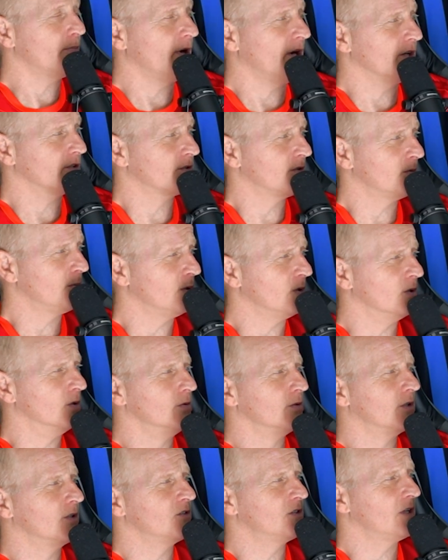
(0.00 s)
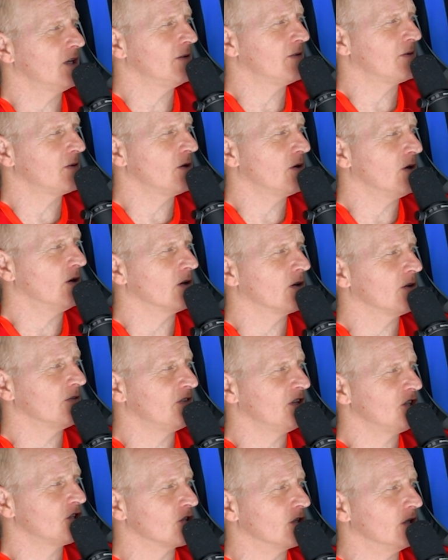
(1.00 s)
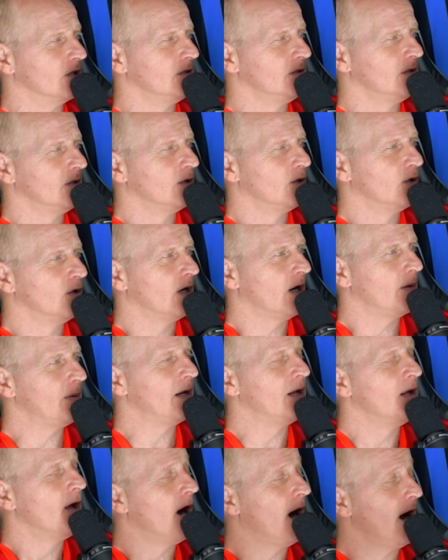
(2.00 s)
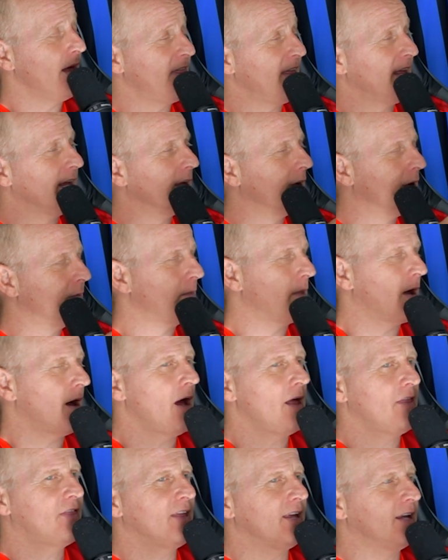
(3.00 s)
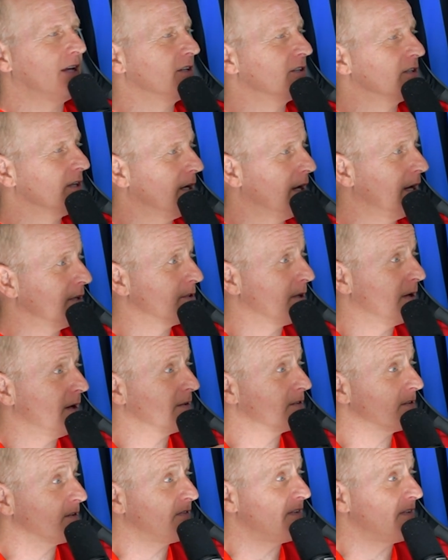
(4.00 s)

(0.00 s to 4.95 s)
passer of the ball. You can see you got a good vision. I mean, I think as a